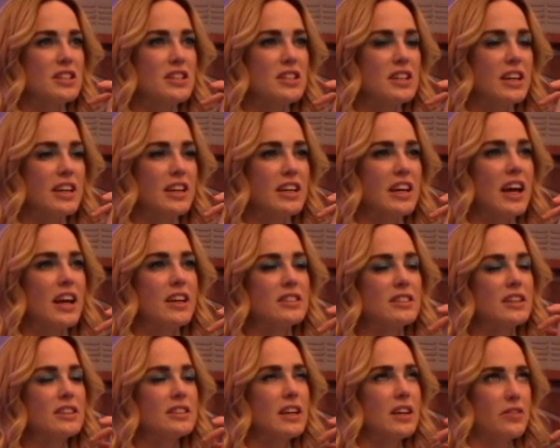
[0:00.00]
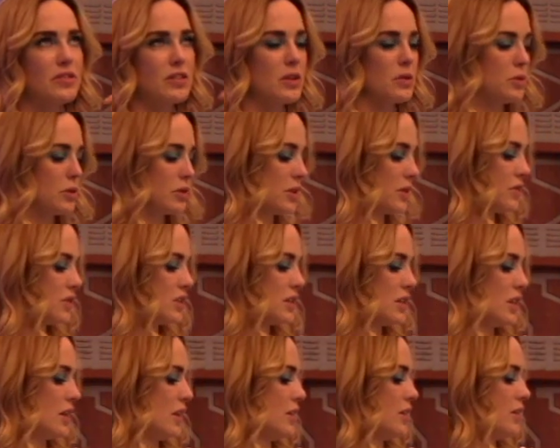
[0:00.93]
see, yes, I definitely would love to
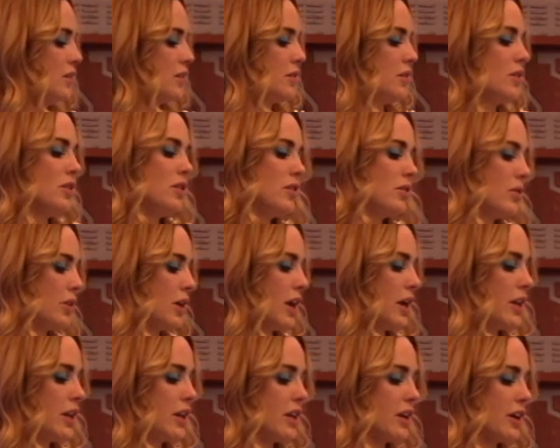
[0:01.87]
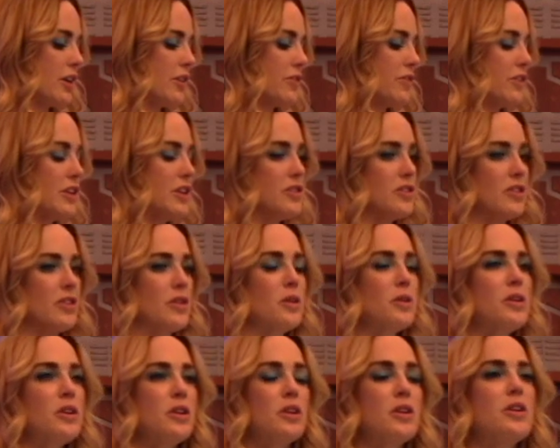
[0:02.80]
see that. And, you know, Katie and I are friends,
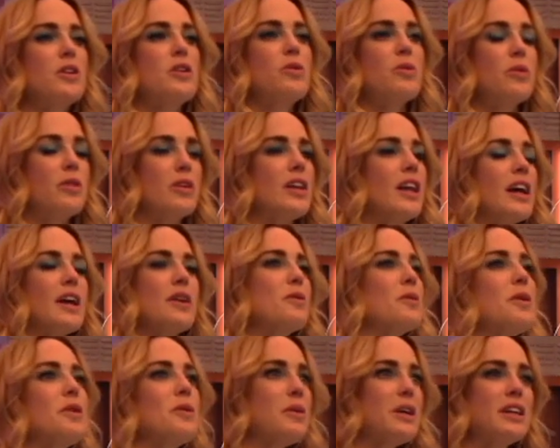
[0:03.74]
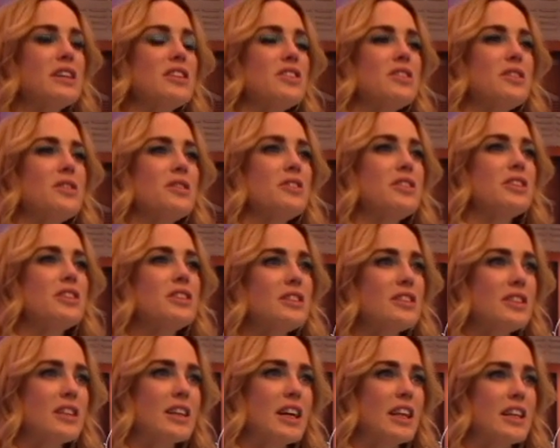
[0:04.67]
so we're like, when do we get to do
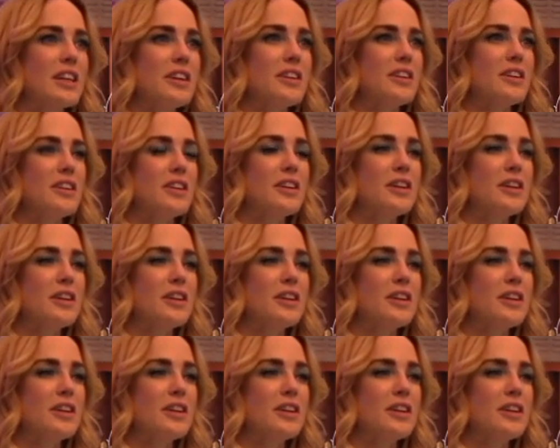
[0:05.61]
scenes together?